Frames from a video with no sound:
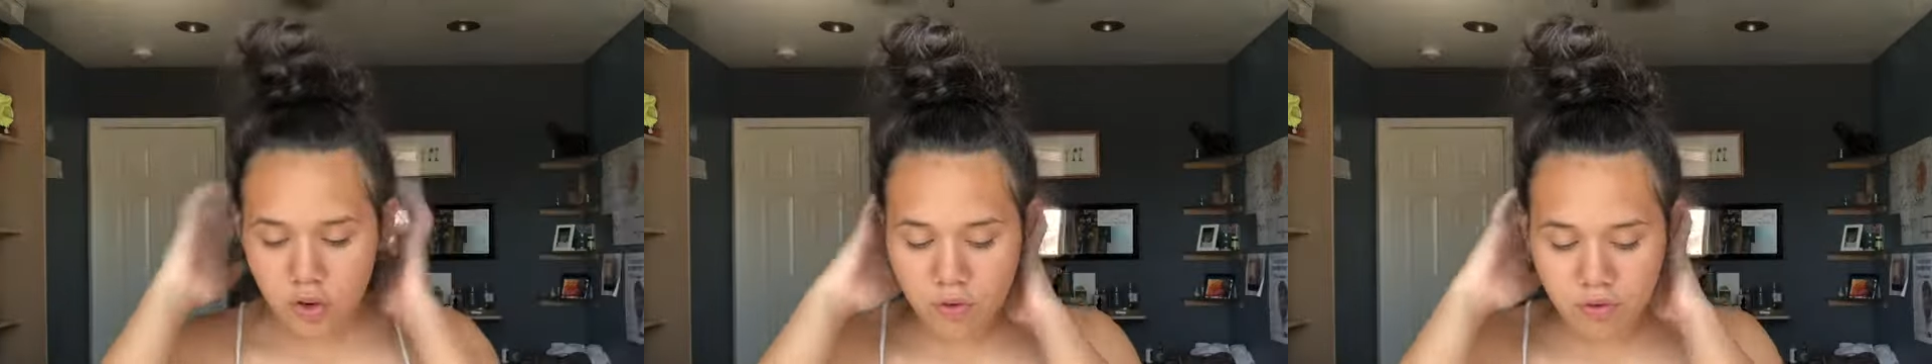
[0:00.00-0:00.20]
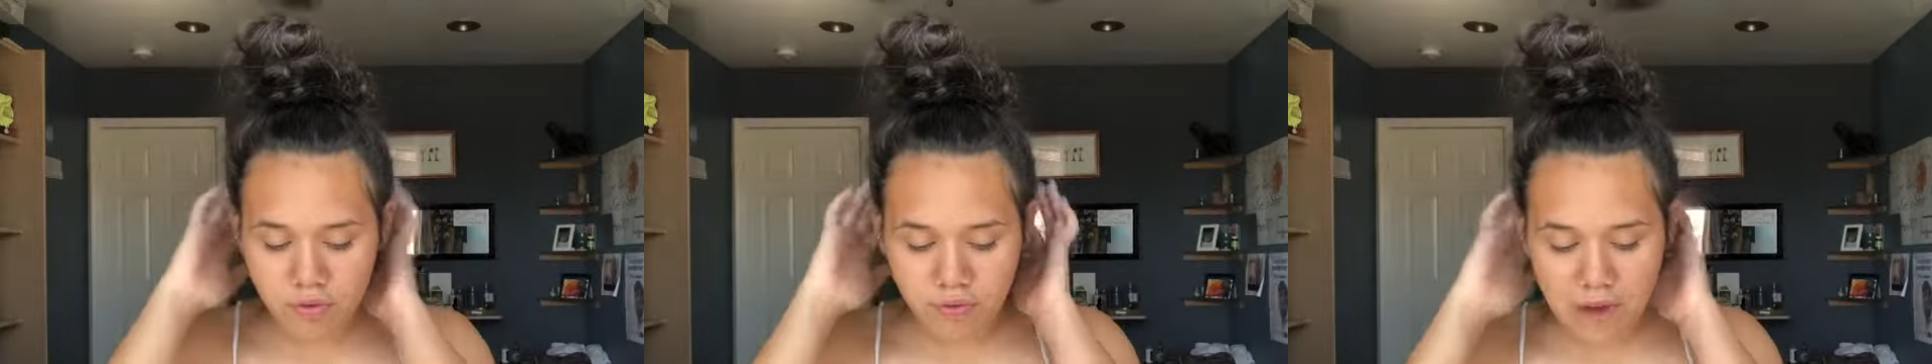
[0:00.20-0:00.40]

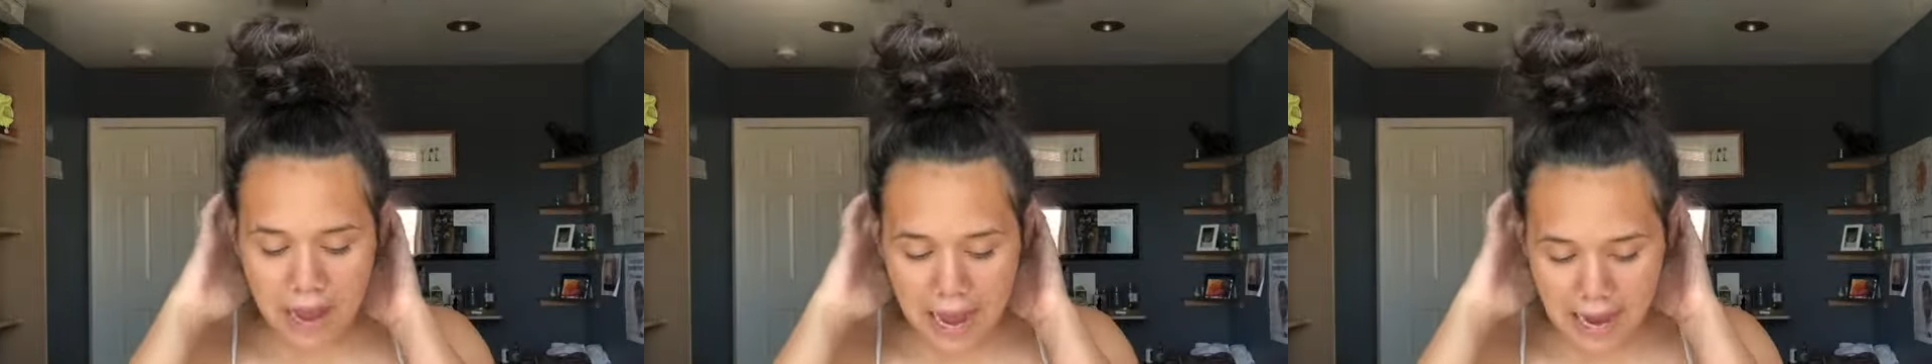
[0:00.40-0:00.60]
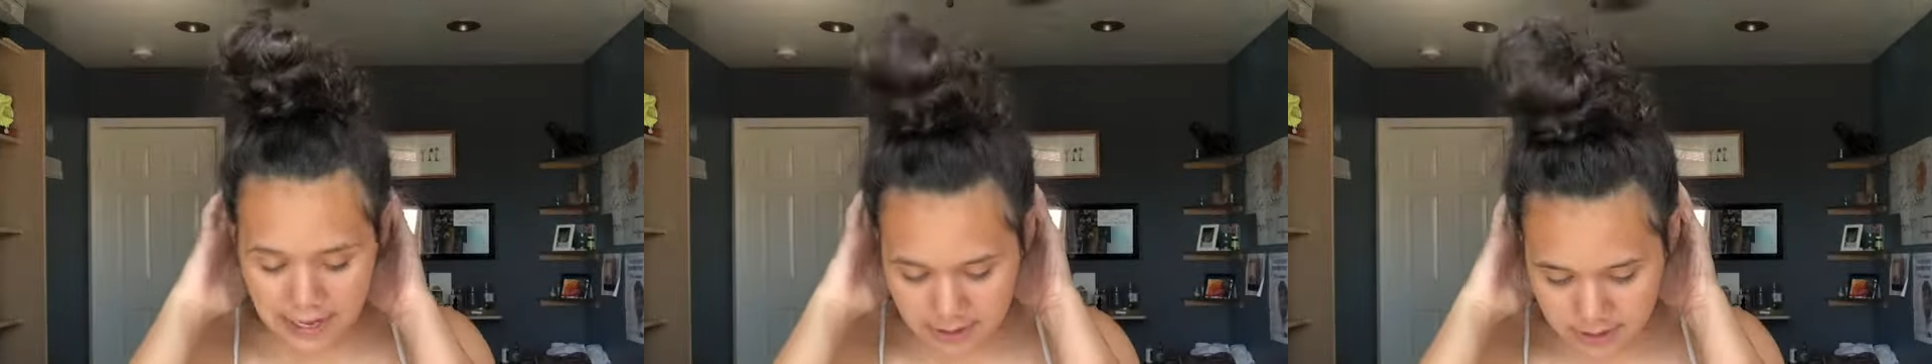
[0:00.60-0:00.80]
no
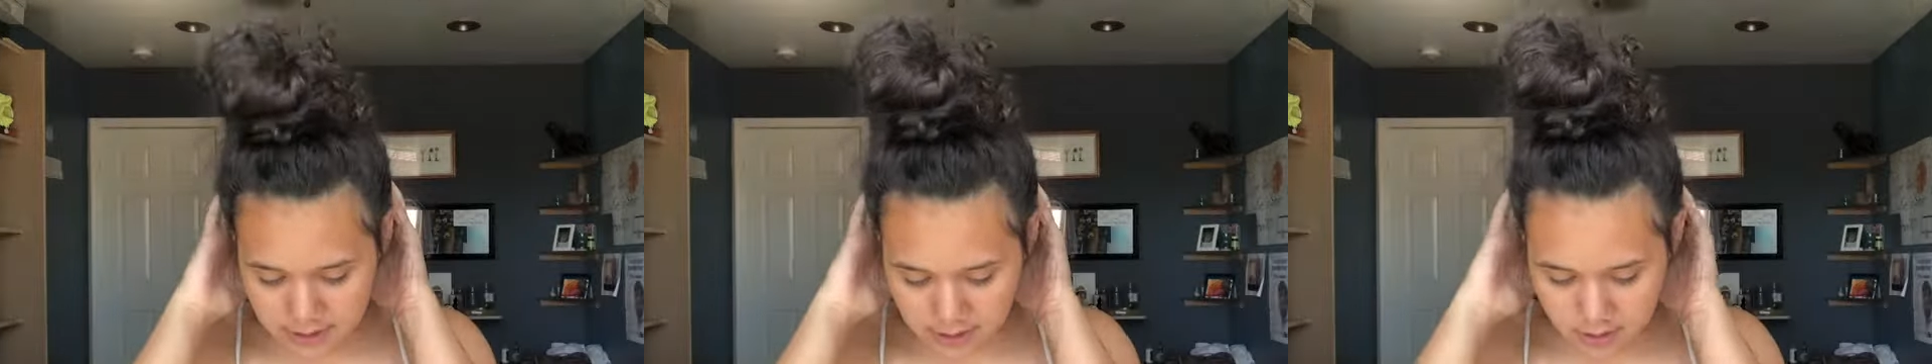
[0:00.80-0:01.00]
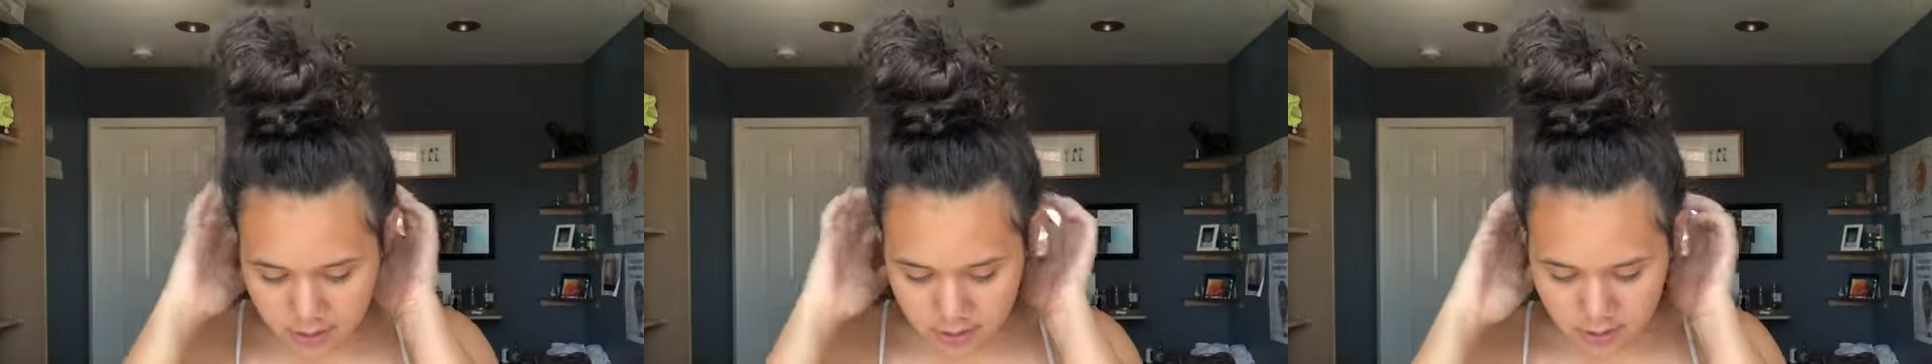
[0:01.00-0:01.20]
fat.
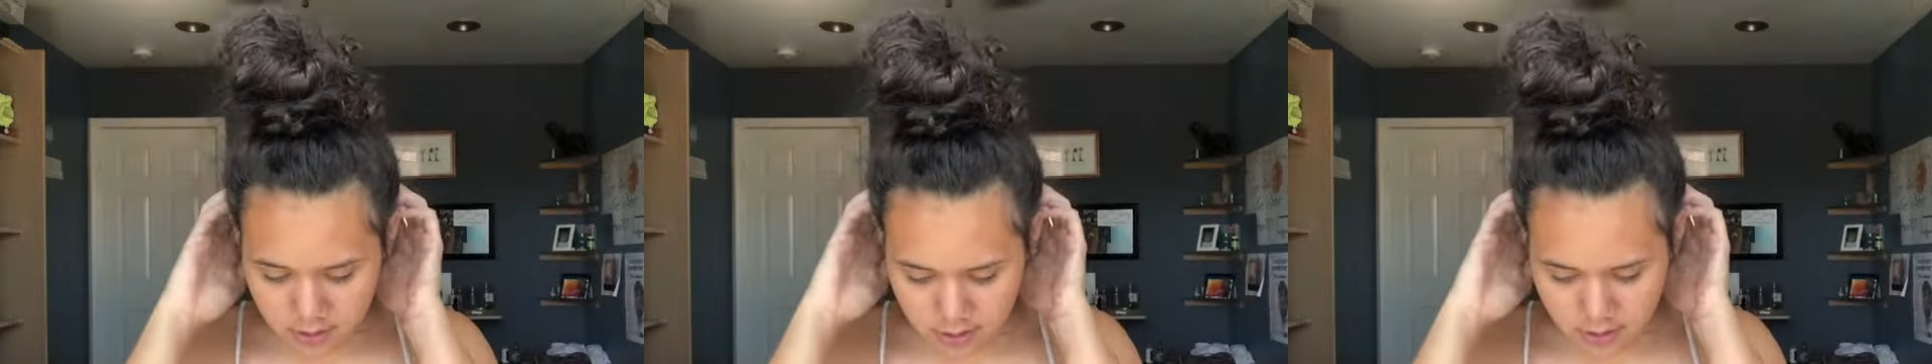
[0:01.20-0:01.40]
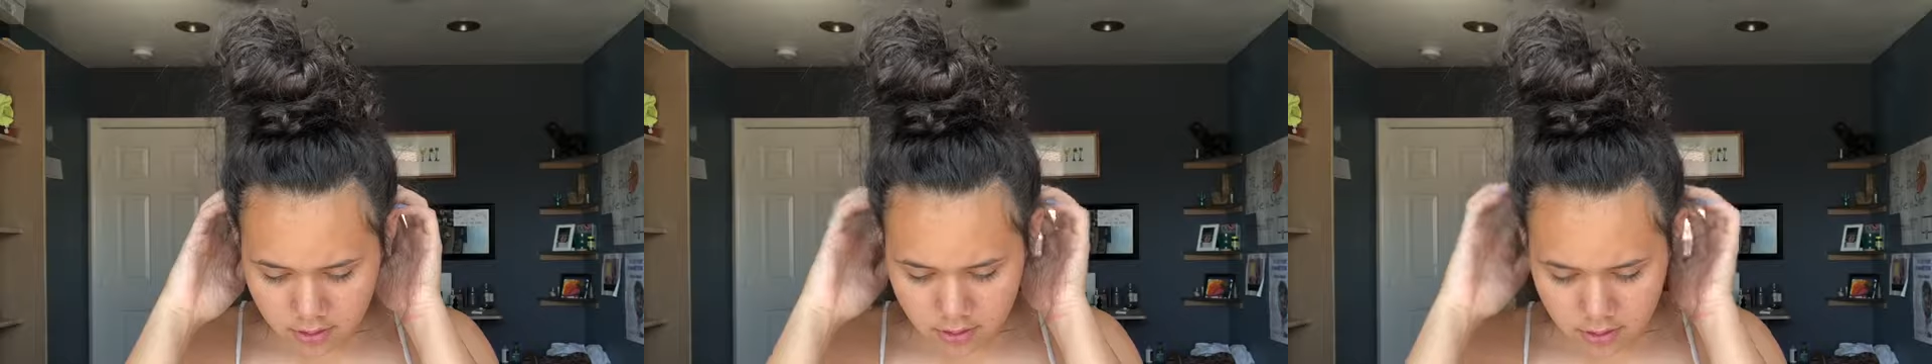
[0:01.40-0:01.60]

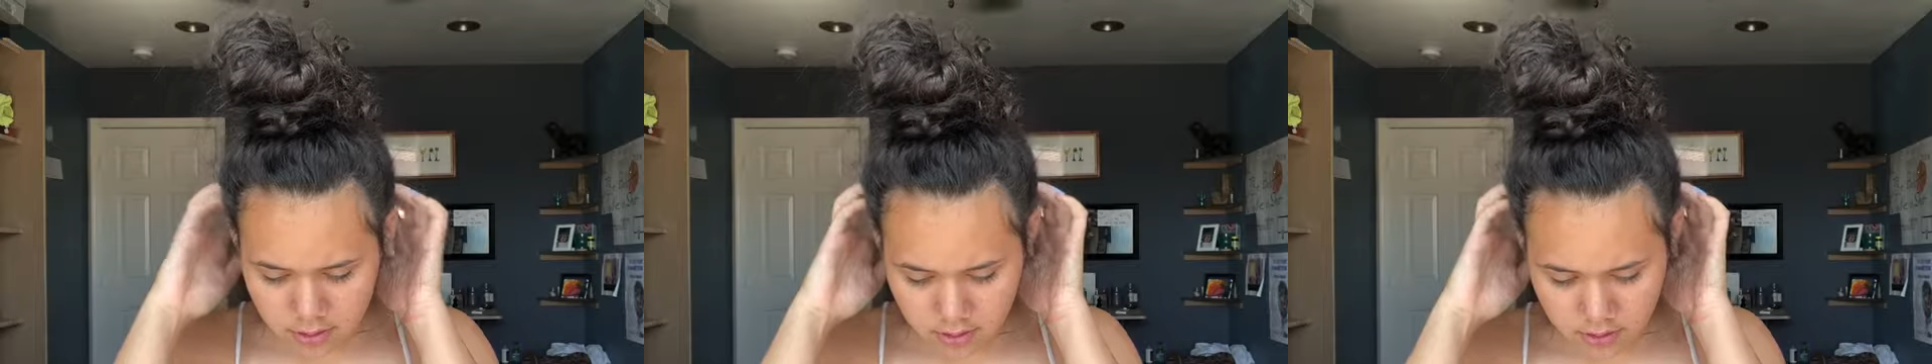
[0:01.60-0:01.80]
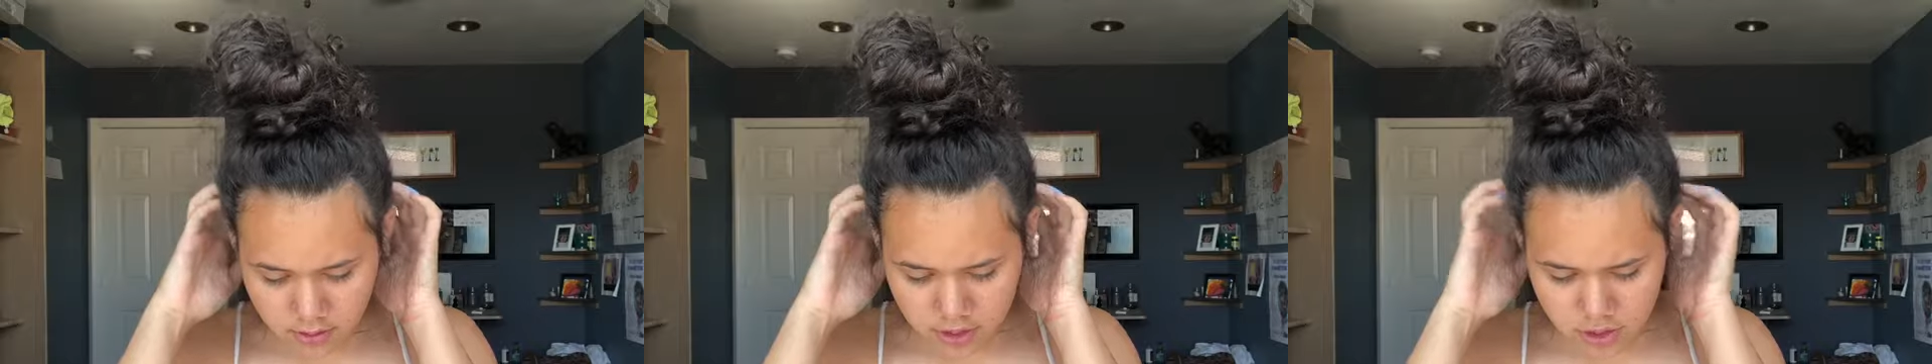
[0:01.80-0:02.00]

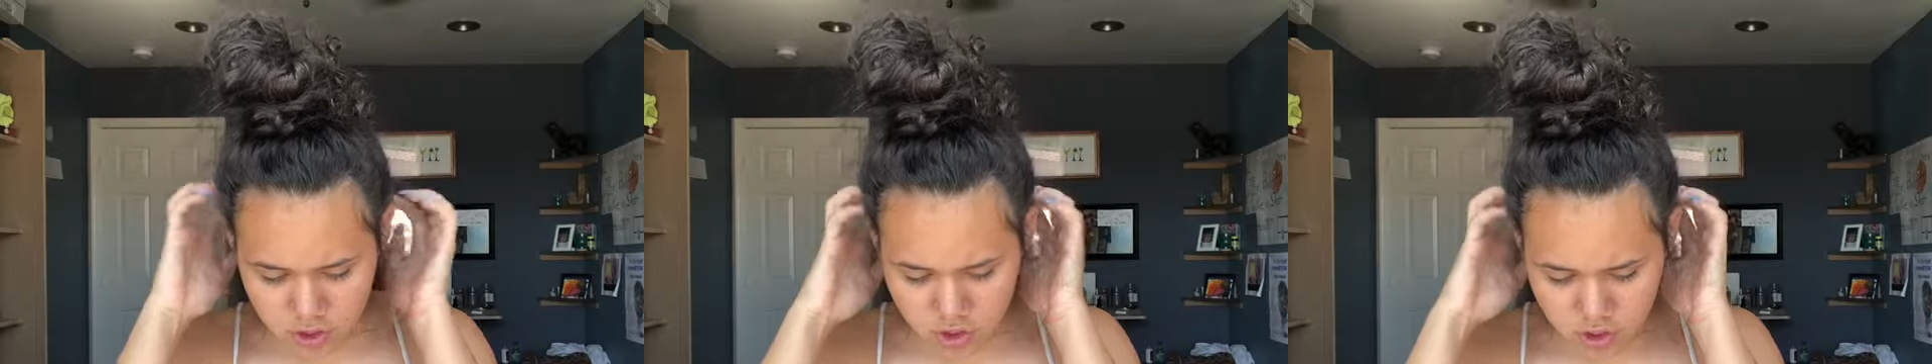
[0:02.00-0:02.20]
It's